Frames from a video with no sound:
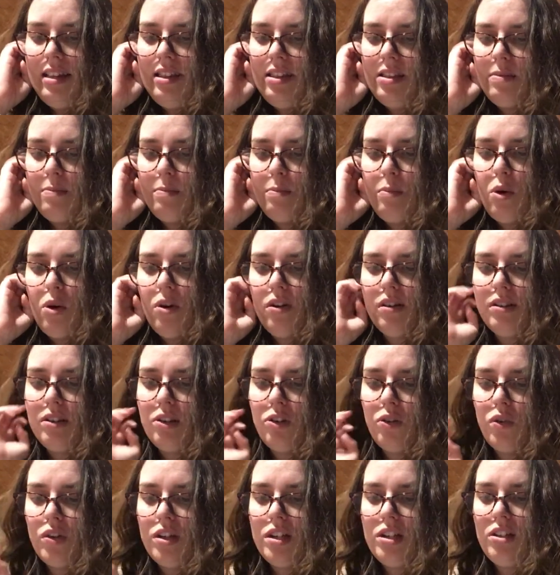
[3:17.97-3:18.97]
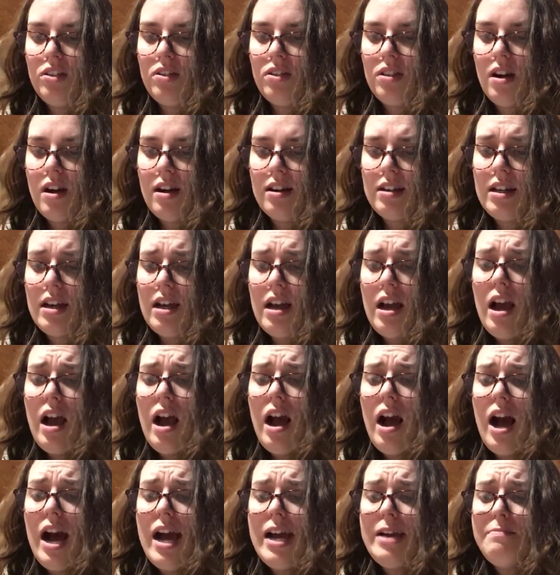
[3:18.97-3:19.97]
the more the Grinch thought,
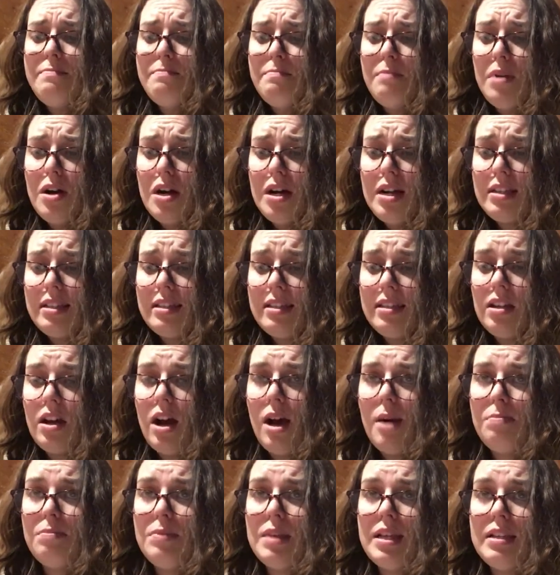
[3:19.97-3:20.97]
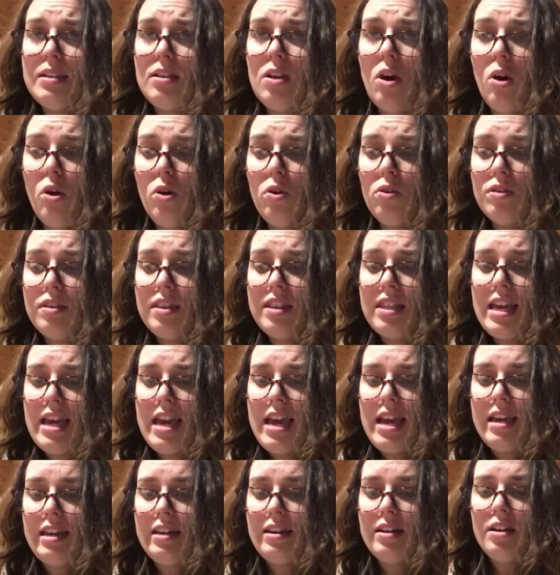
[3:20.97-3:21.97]
I must stop this whole
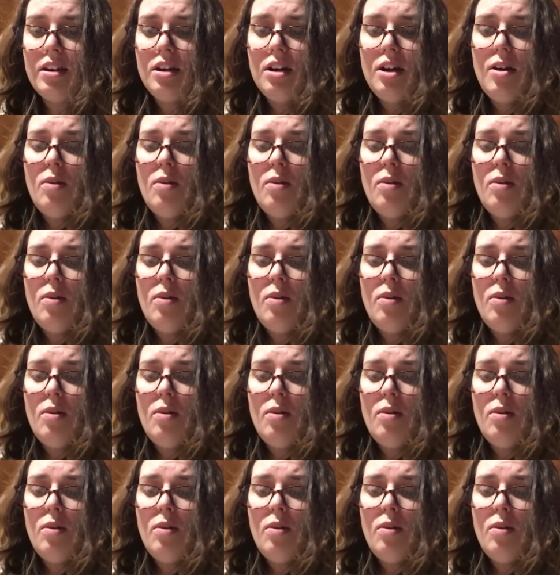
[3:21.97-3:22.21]
thing.